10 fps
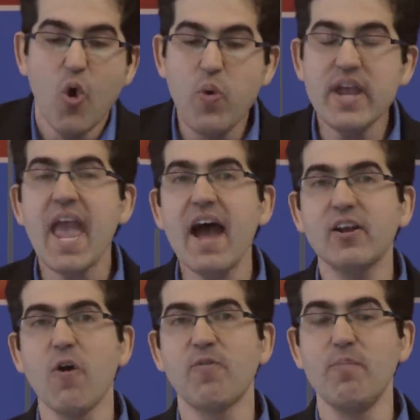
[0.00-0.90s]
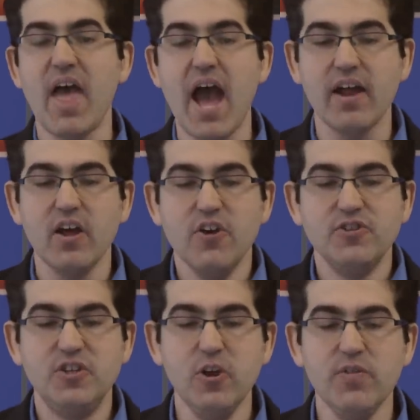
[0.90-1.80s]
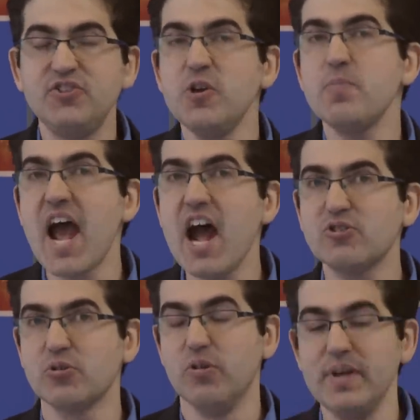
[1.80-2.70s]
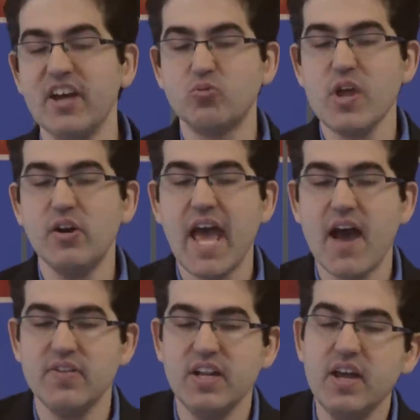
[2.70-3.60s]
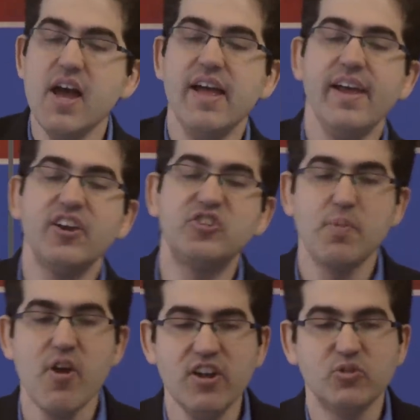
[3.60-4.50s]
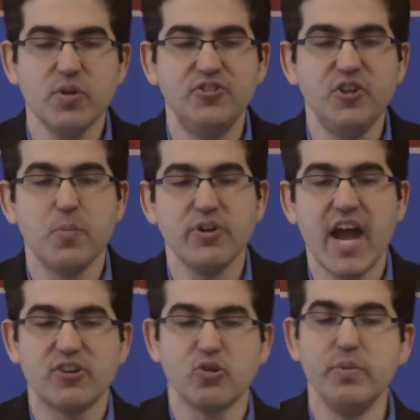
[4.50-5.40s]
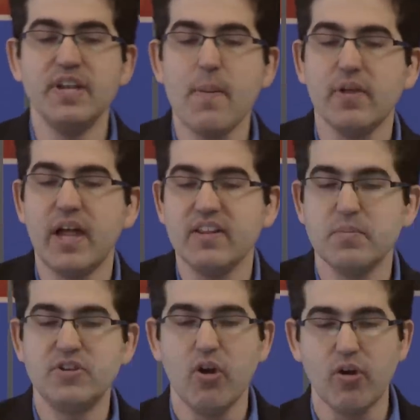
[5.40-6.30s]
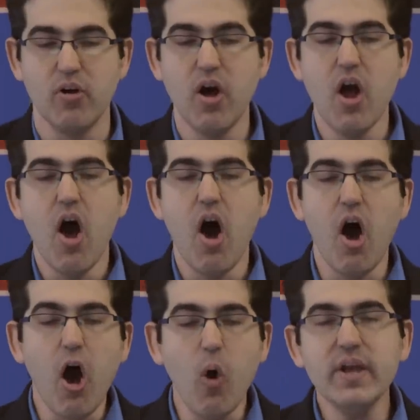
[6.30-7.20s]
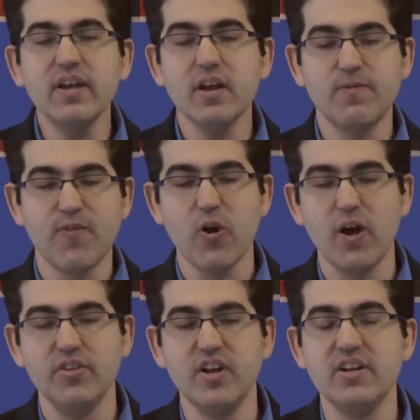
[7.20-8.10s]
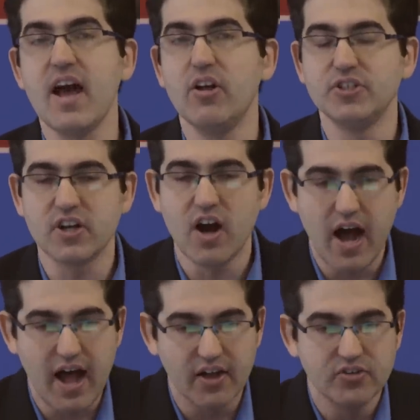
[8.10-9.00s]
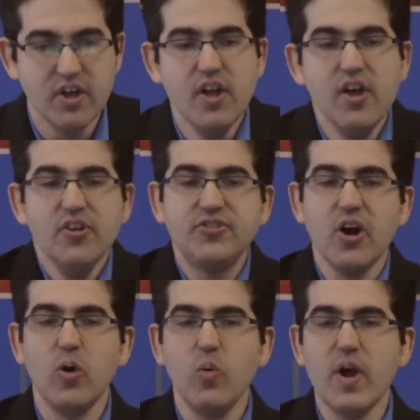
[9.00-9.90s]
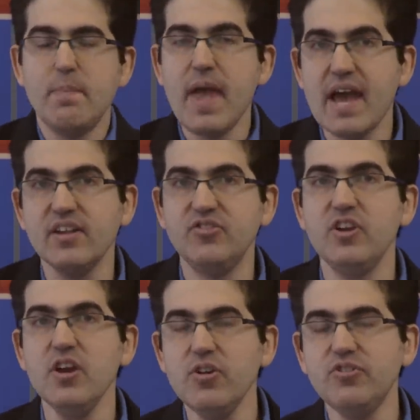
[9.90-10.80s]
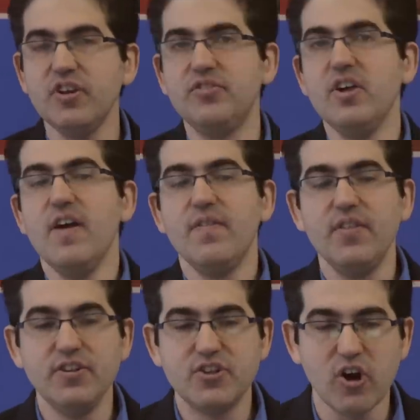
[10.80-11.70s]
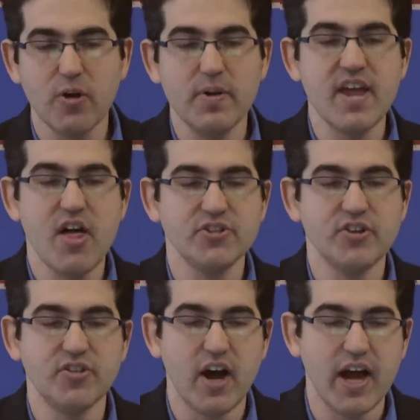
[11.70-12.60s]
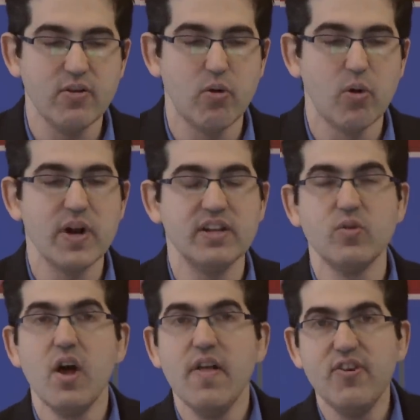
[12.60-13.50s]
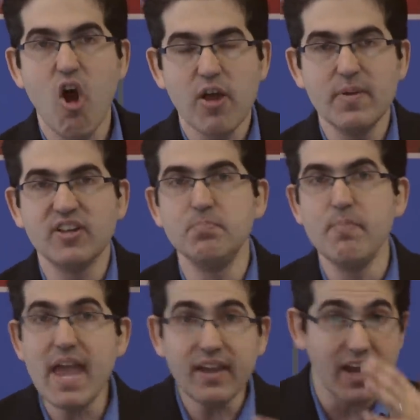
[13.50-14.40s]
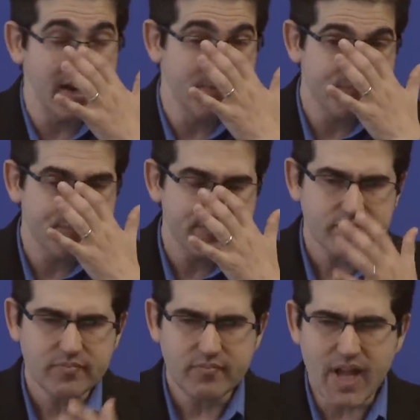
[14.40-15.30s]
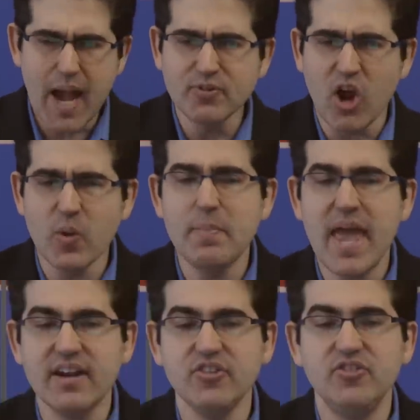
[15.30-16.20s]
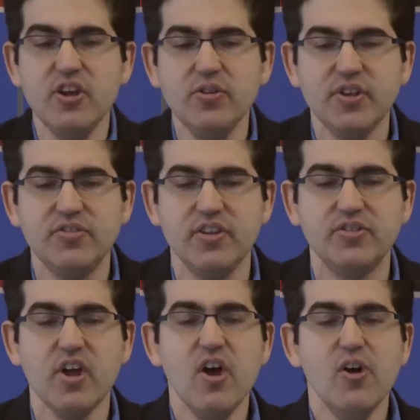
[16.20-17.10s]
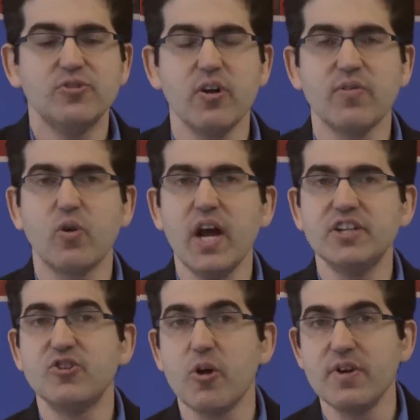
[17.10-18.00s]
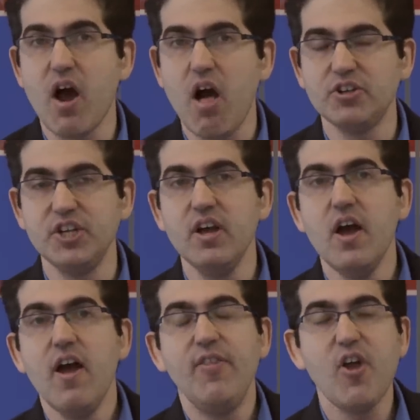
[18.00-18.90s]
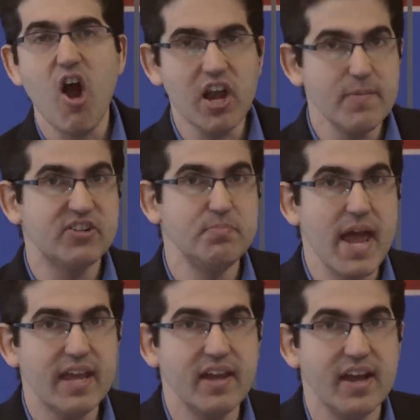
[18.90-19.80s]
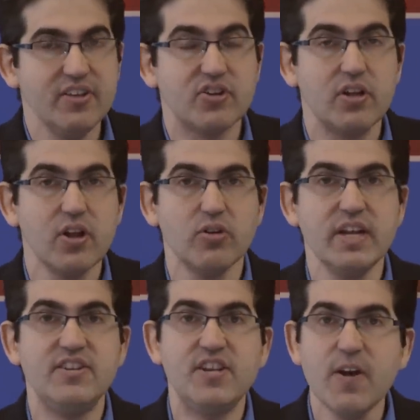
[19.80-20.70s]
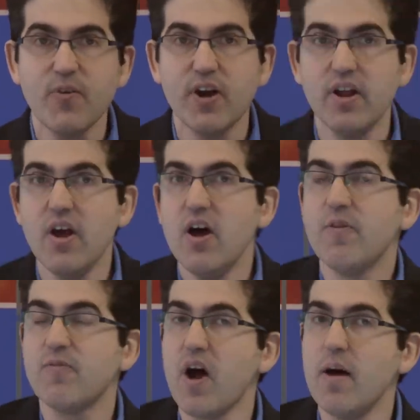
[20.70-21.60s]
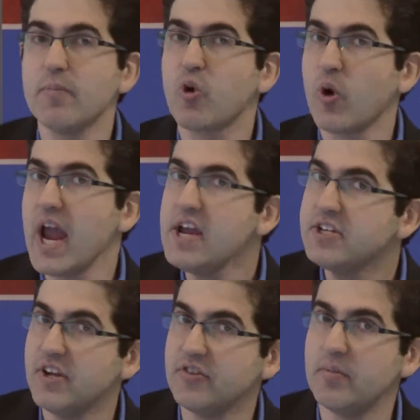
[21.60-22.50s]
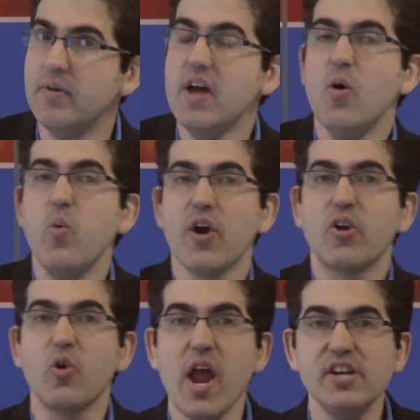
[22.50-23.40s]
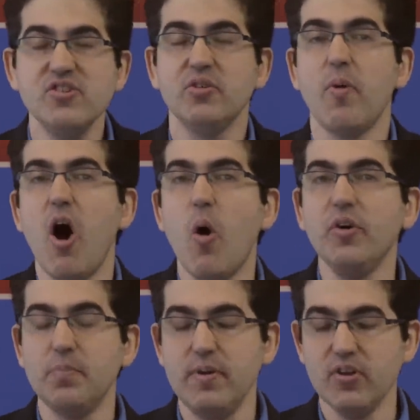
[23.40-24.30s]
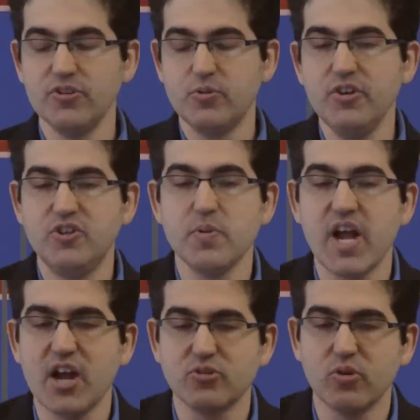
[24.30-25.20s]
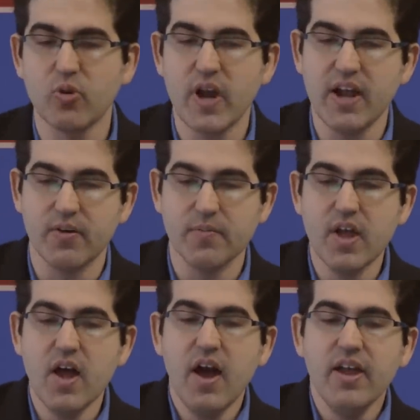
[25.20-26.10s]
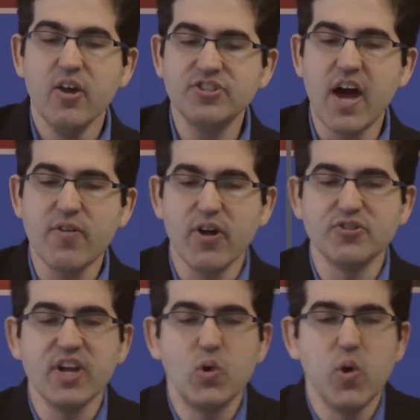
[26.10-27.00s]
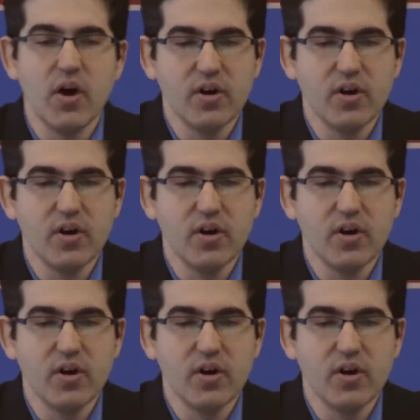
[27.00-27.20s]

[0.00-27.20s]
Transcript: We can't go from that to the supernatural because we don't have any experience with the supernatural manipulating the material. All we can infer is an intelligent cause. So when Pandas uses the term intelligent design, or when it, the argument it's making and so when Pandas uses this sort of creation terminology, the argument it's making is clearly different from creationism, where creationism always appeals to a supernatural creator. Here's another interesting quote.